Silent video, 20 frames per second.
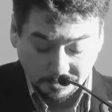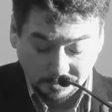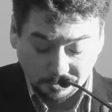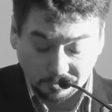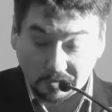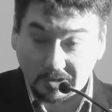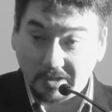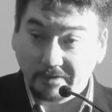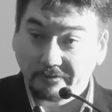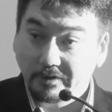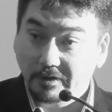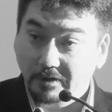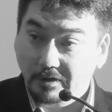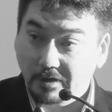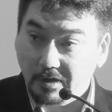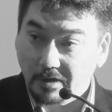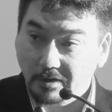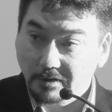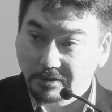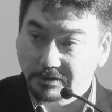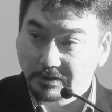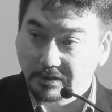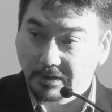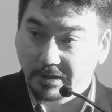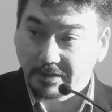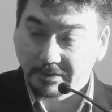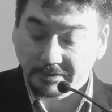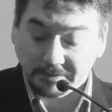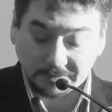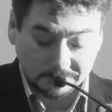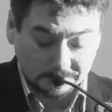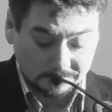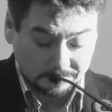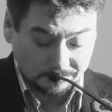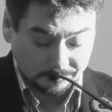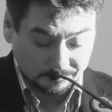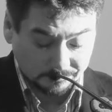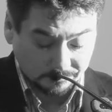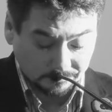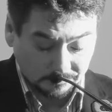Drive your cars less,
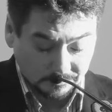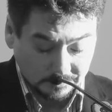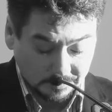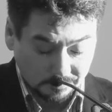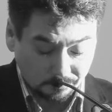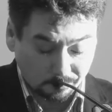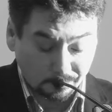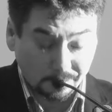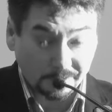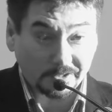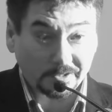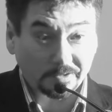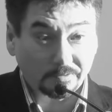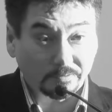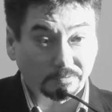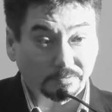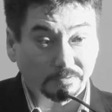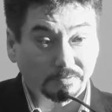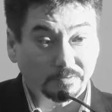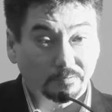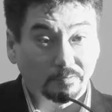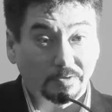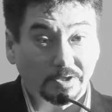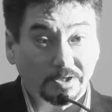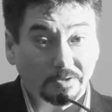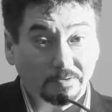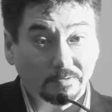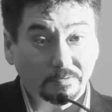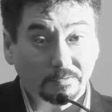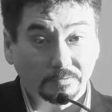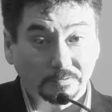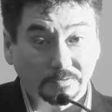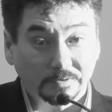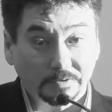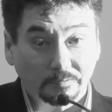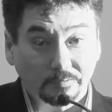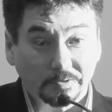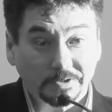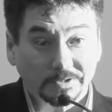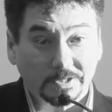reduce, reuse,
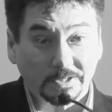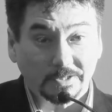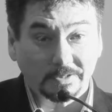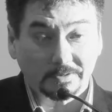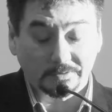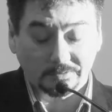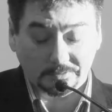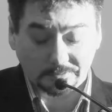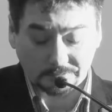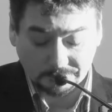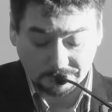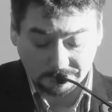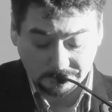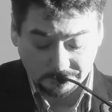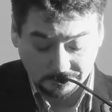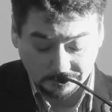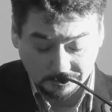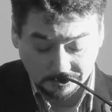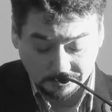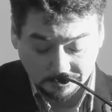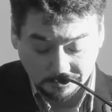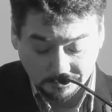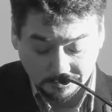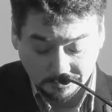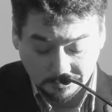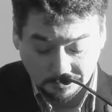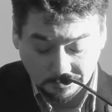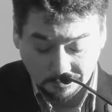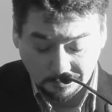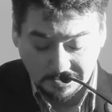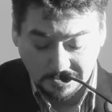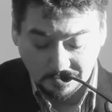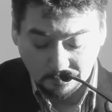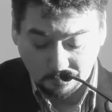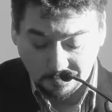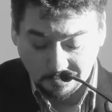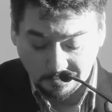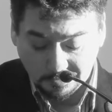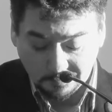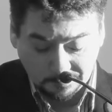and recycle. Look at
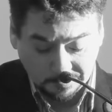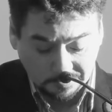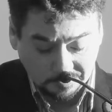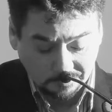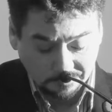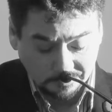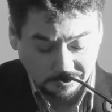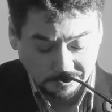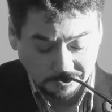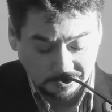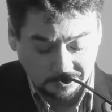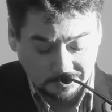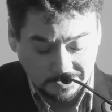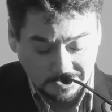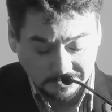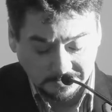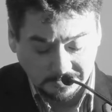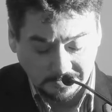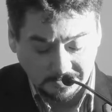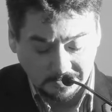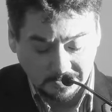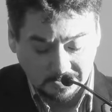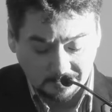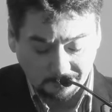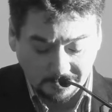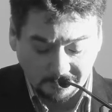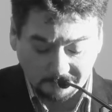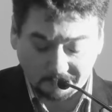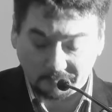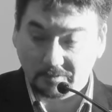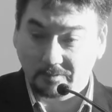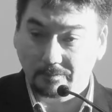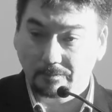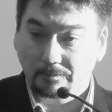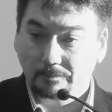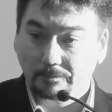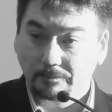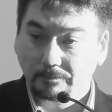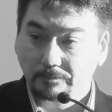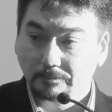where the pollutants are actually coming from
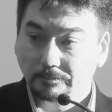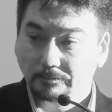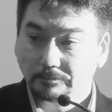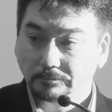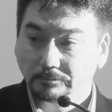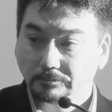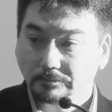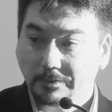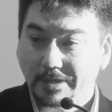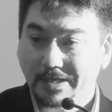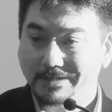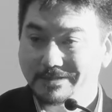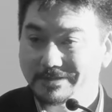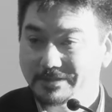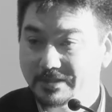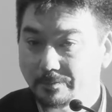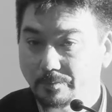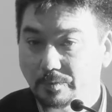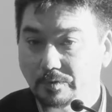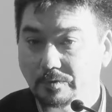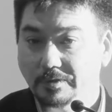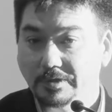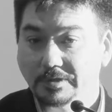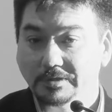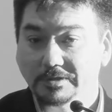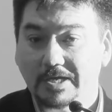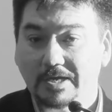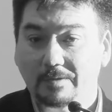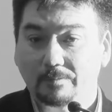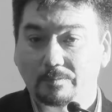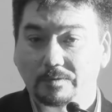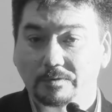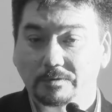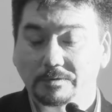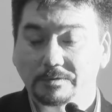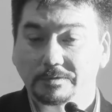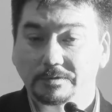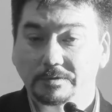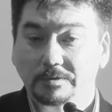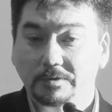as simple
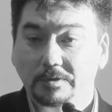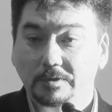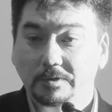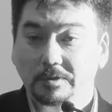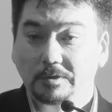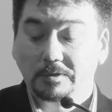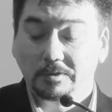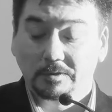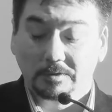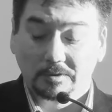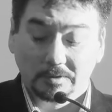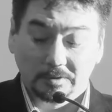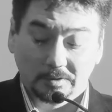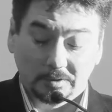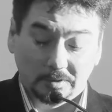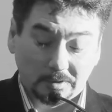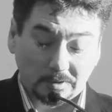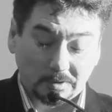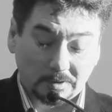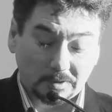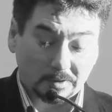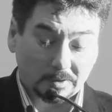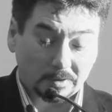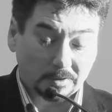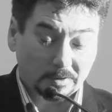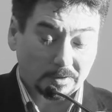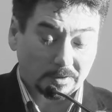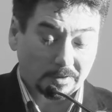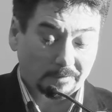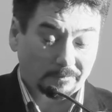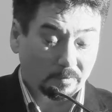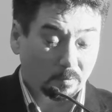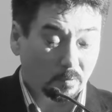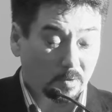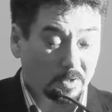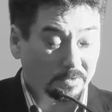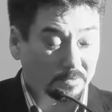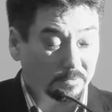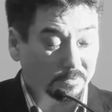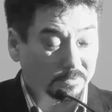examples. If you
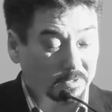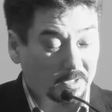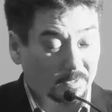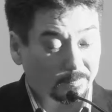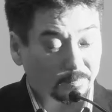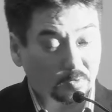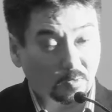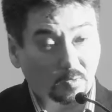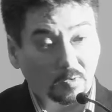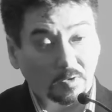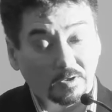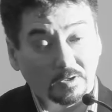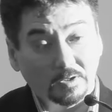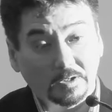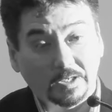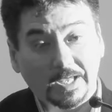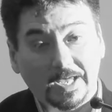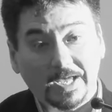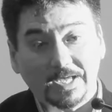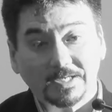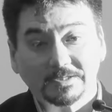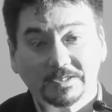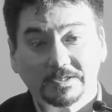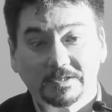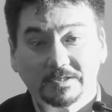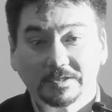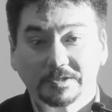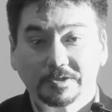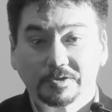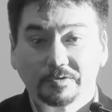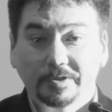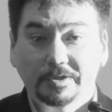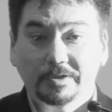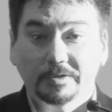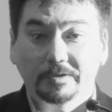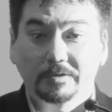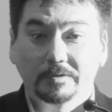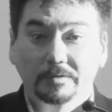want to stop the oil and gas industry,